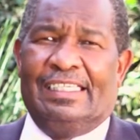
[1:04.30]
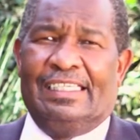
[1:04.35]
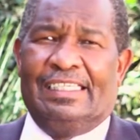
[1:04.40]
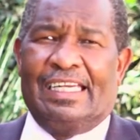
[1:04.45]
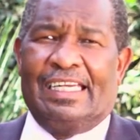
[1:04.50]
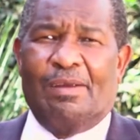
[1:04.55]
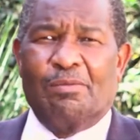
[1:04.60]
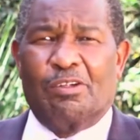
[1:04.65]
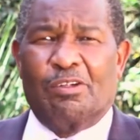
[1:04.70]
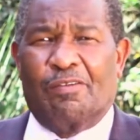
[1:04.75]

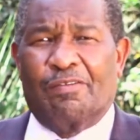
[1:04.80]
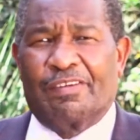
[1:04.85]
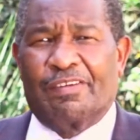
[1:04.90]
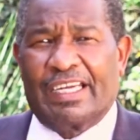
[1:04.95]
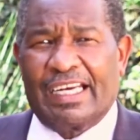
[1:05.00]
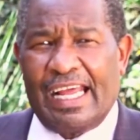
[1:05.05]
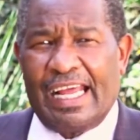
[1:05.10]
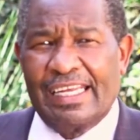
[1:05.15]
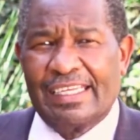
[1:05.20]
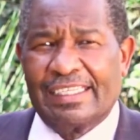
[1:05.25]
Times of
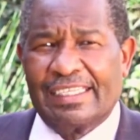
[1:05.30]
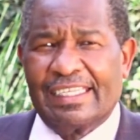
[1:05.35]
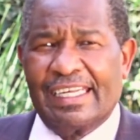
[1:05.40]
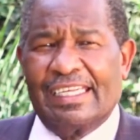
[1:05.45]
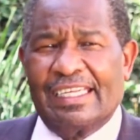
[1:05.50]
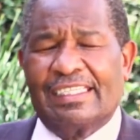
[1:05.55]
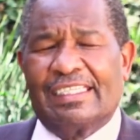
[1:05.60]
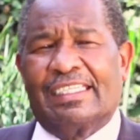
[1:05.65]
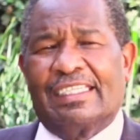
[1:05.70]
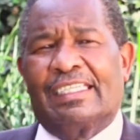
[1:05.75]

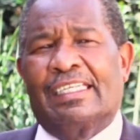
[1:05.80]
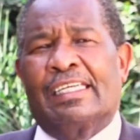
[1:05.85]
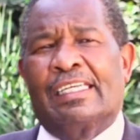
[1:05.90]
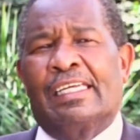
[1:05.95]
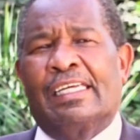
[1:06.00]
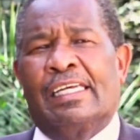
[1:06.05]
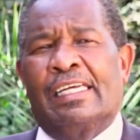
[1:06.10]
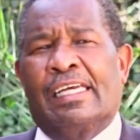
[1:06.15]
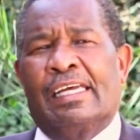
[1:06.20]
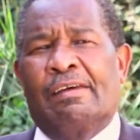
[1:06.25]
crisis
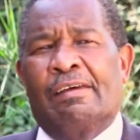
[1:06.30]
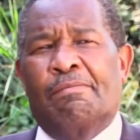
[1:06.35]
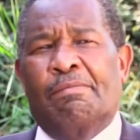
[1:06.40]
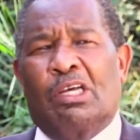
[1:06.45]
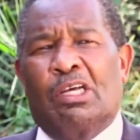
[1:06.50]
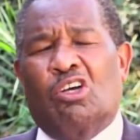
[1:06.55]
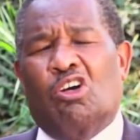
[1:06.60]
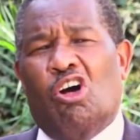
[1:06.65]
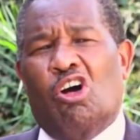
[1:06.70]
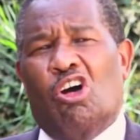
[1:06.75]

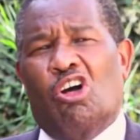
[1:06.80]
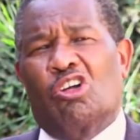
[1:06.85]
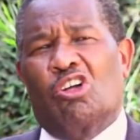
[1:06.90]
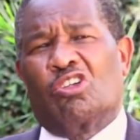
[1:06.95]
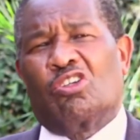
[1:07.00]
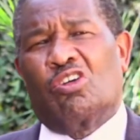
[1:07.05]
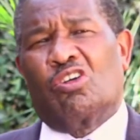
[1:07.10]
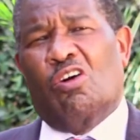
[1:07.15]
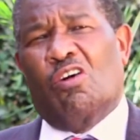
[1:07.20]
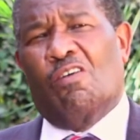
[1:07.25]

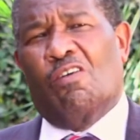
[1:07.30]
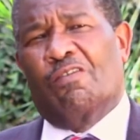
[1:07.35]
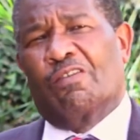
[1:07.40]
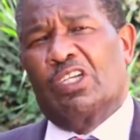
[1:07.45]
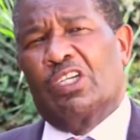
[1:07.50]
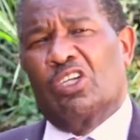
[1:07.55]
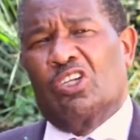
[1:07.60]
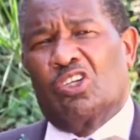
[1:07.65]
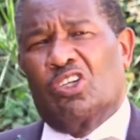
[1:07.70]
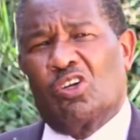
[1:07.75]
because of
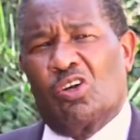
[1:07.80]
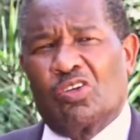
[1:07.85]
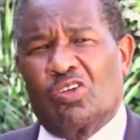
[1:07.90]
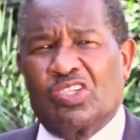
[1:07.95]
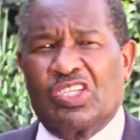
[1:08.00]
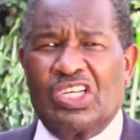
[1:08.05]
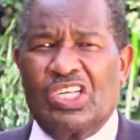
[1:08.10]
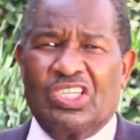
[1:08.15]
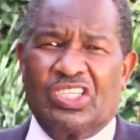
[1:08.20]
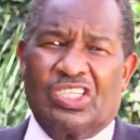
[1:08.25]

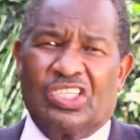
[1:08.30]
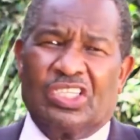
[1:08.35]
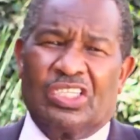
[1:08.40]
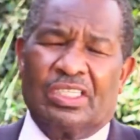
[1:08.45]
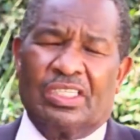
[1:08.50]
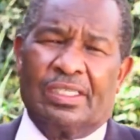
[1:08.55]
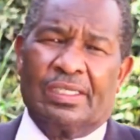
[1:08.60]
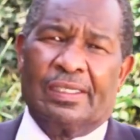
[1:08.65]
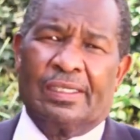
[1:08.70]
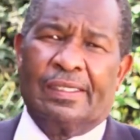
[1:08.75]

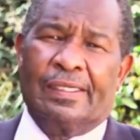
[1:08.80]
resources